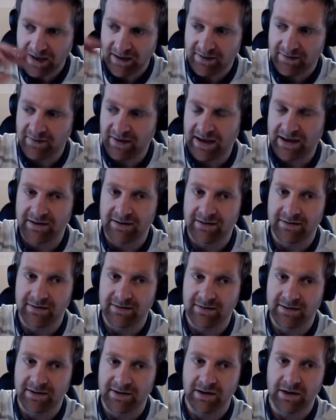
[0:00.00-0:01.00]
Then
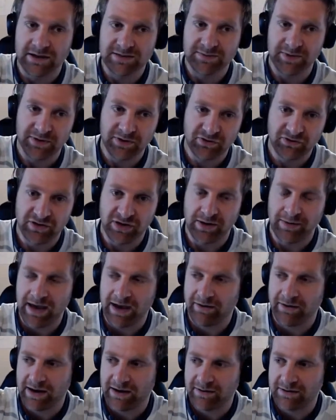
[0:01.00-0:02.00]
the cosmic neutrino
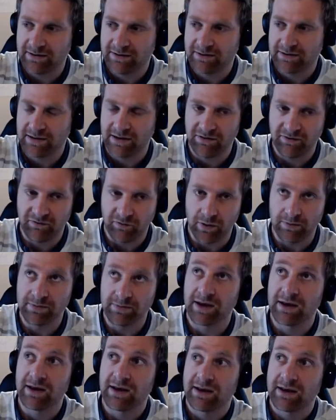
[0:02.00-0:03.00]
background is
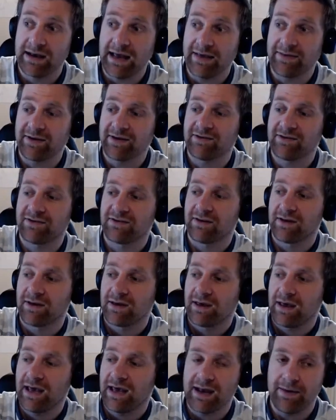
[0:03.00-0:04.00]
formed. Now this,
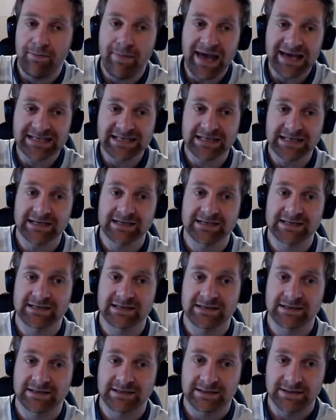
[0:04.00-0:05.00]
in a massless
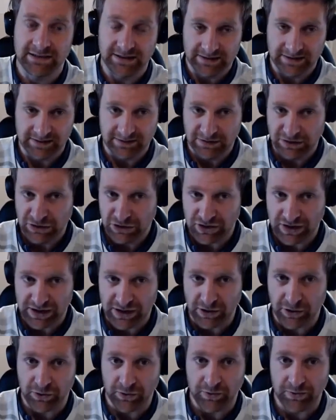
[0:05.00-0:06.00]

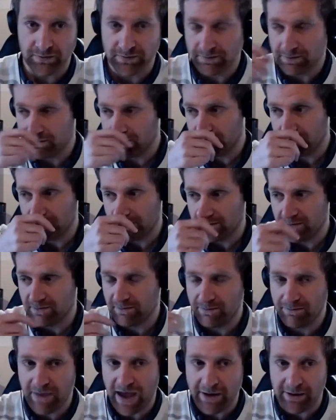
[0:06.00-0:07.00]
neutrino
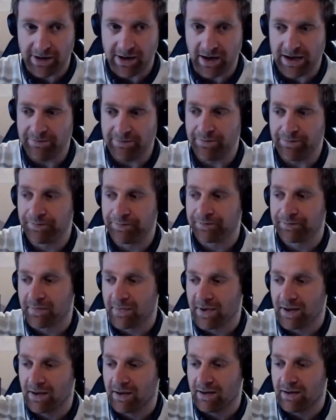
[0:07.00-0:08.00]
paradigm,
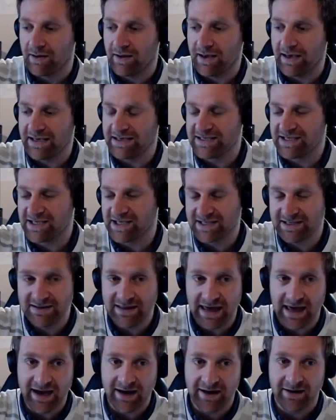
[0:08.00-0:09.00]
is just
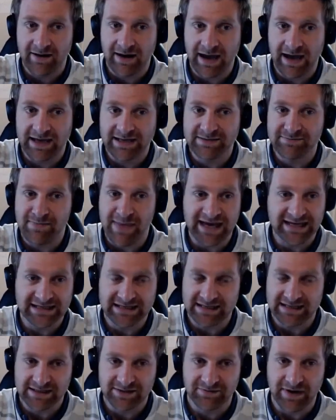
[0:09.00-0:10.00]
there as
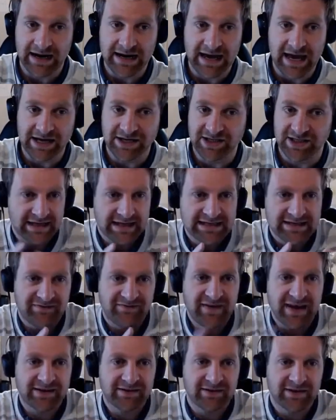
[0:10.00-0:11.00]
massless radiation. Its
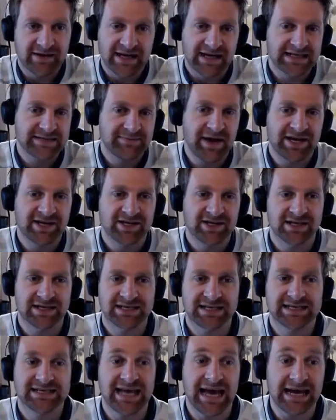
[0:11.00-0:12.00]
effect on the expansion is
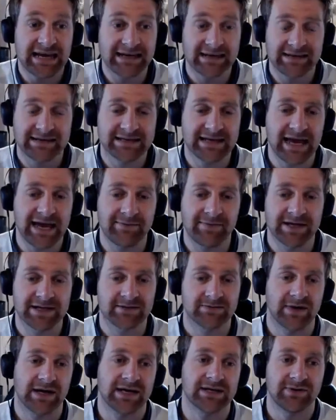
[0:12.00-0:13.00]
exactly the same
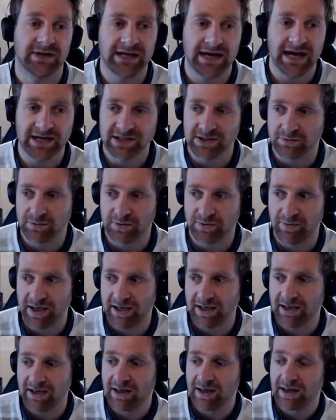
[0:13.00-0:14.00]
as radiation would
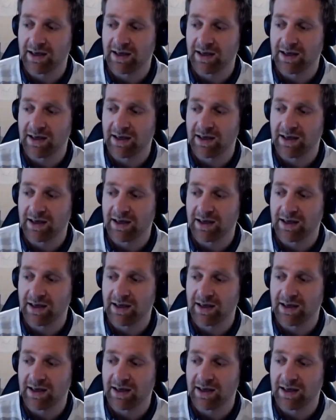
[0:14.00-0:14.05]
be,